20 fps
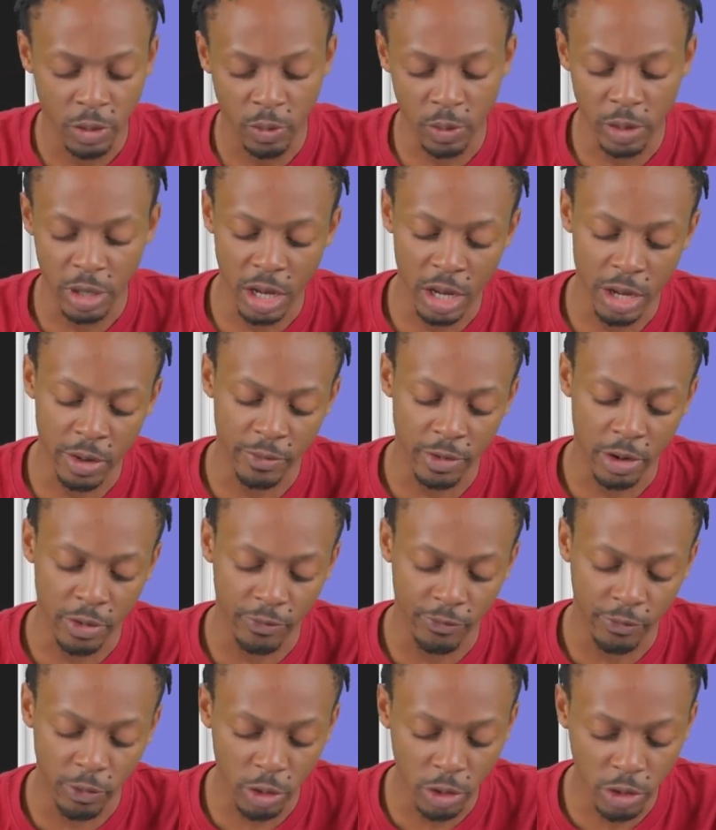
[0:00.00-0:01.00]
We have our
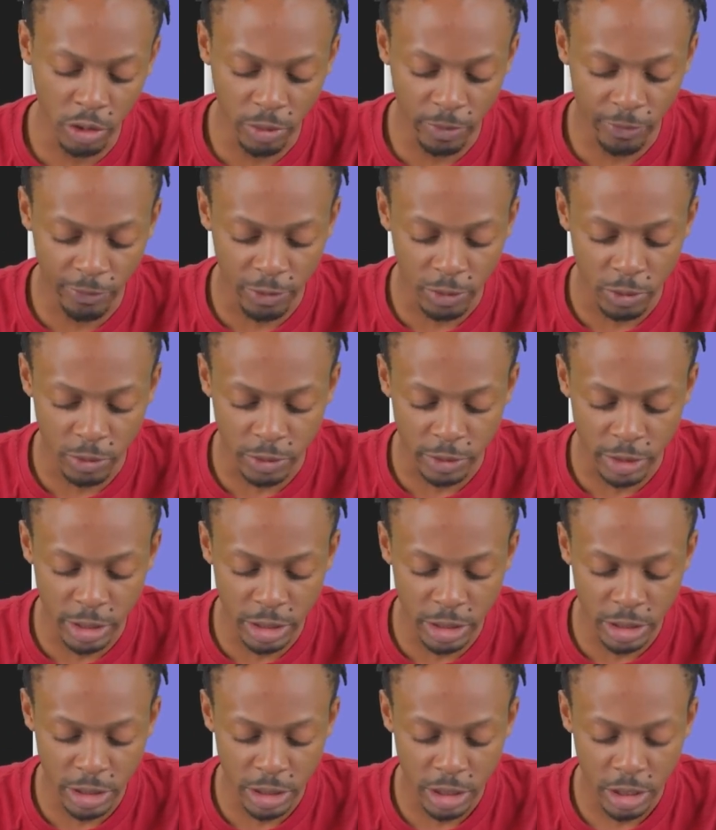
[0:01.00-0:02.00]
volume flow
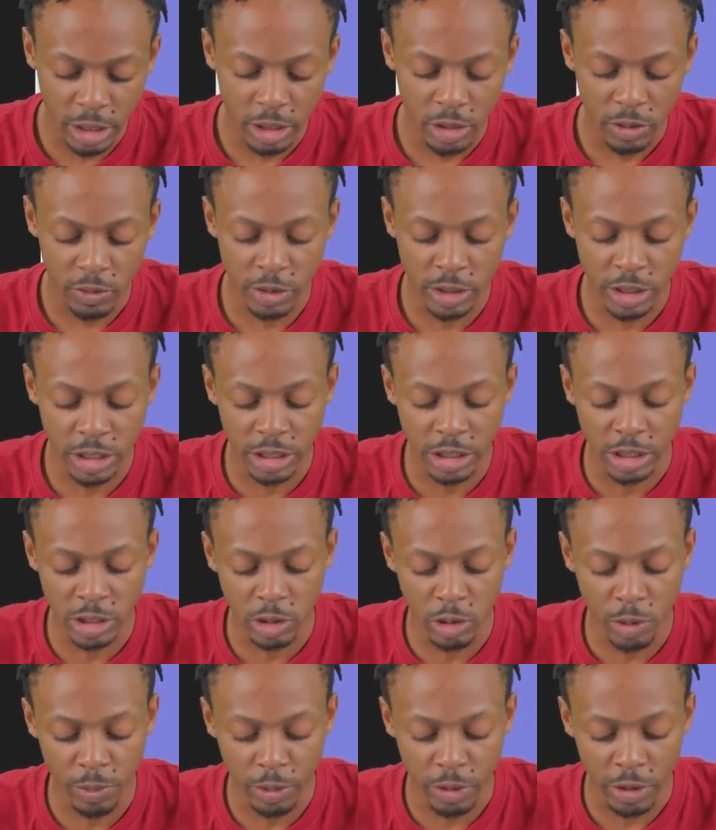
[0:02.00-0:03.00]
rate, which is
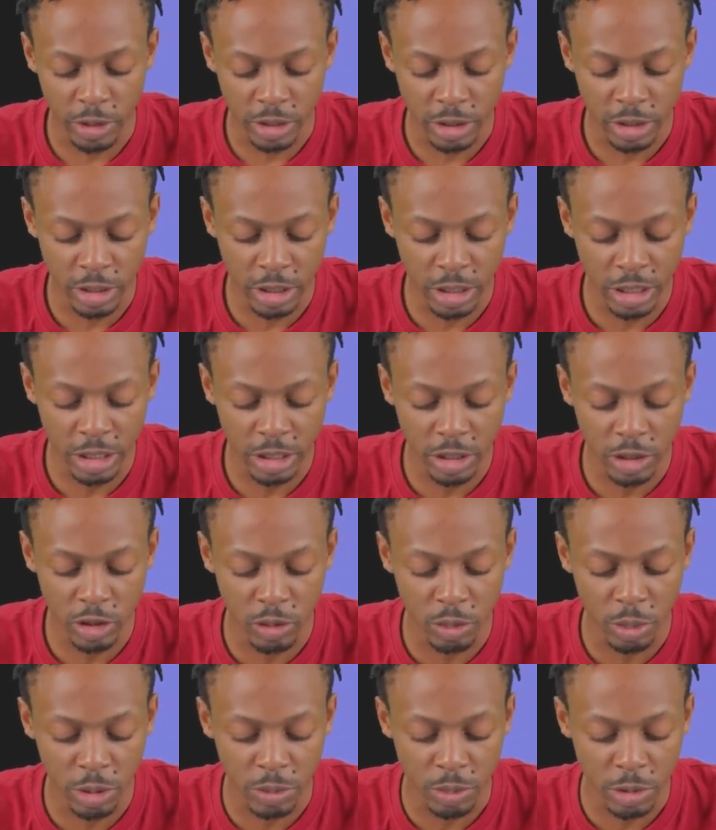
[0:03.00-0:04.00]
0.3
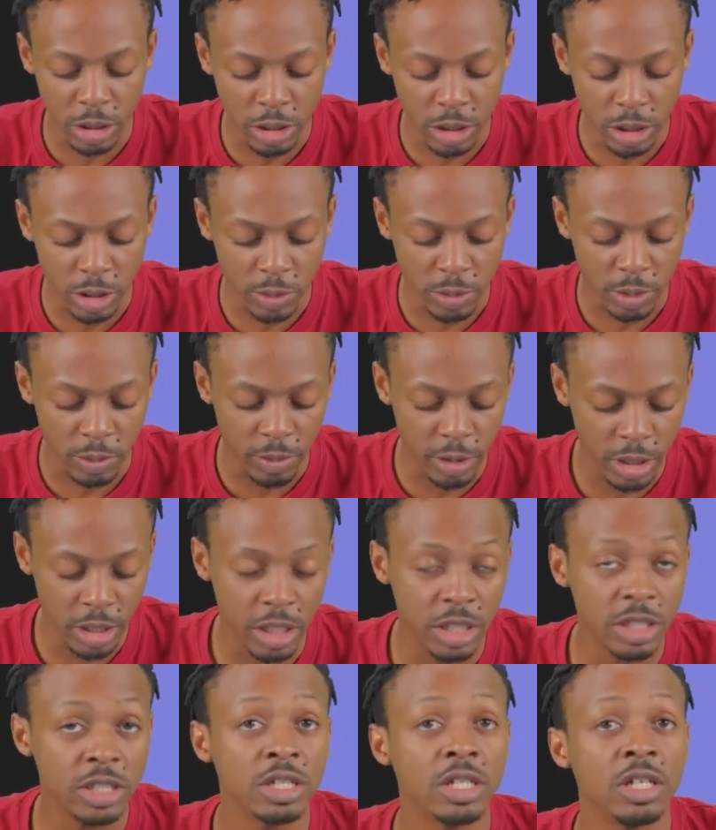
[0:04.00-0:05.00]
cubic meters per
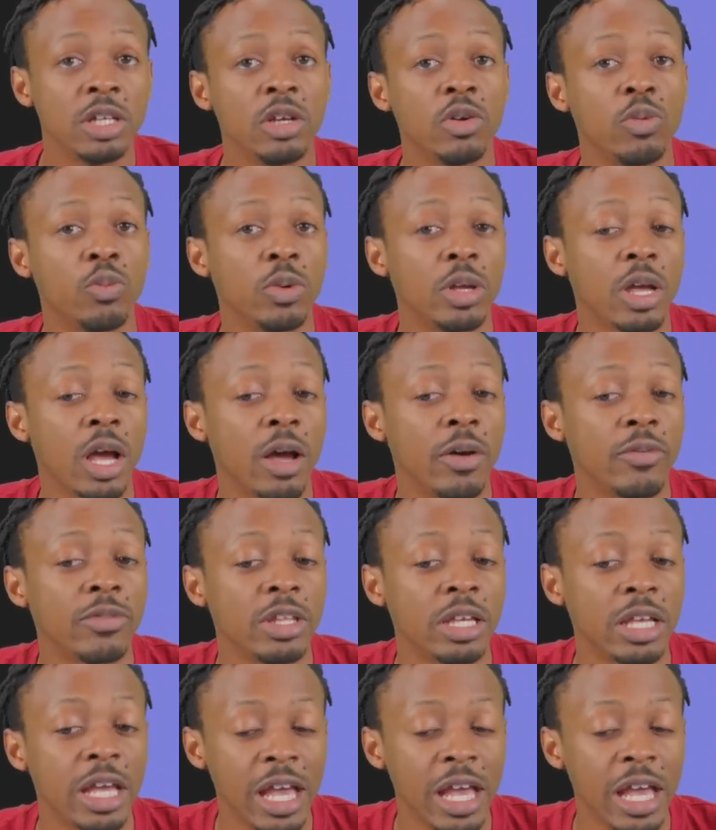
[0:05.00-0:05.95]
minute. We have the